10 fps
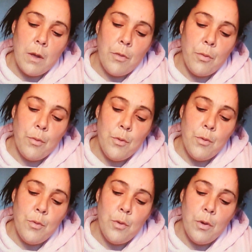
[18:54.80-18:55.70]

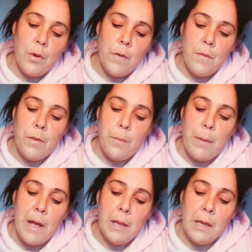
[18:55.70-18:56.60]
through the
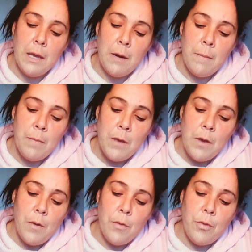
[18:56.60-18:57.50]
pillion
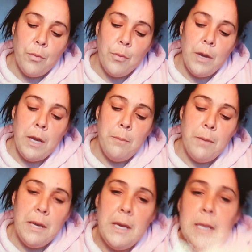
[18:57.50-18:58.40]
3
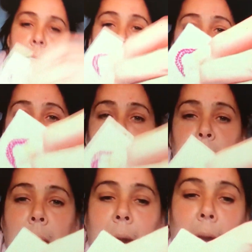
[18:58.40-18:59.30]
beads
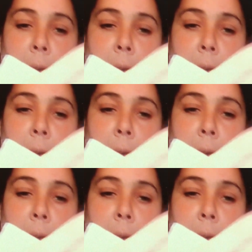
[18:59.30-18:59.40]
back.